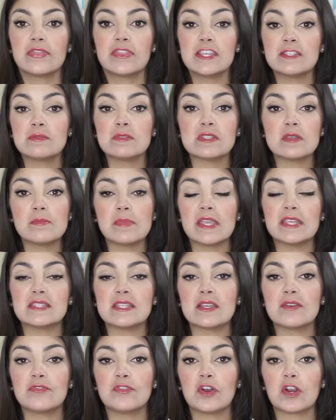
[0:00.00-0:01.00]
This was
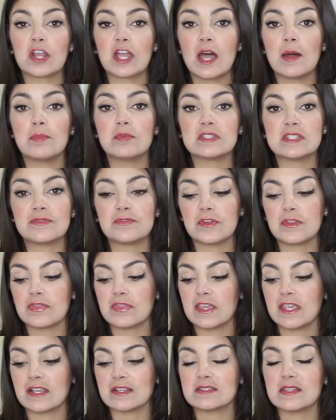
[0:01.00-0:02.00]
amazing for a couple
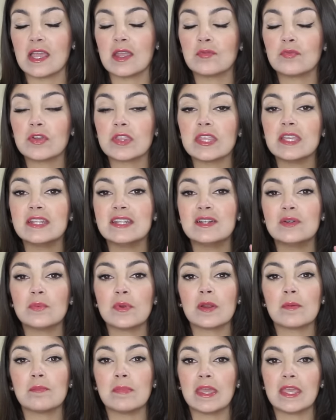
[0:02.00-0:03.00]
different things. I really didn't
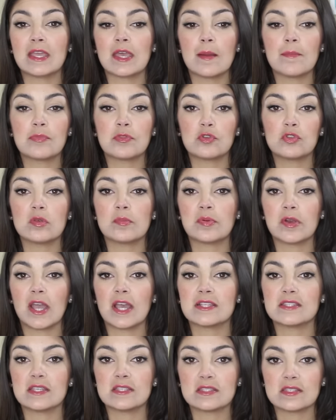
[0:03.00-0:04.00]
wear makeup through the
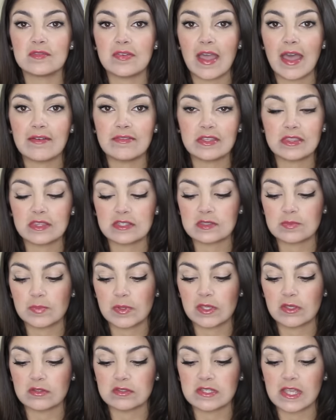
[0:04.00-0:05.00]
process of having this
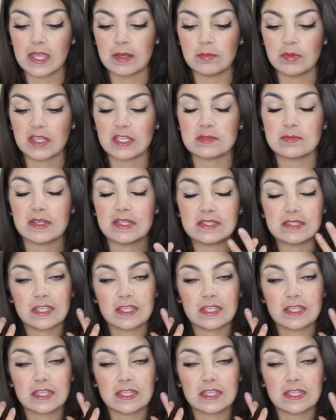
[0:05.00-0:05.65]
peel done because my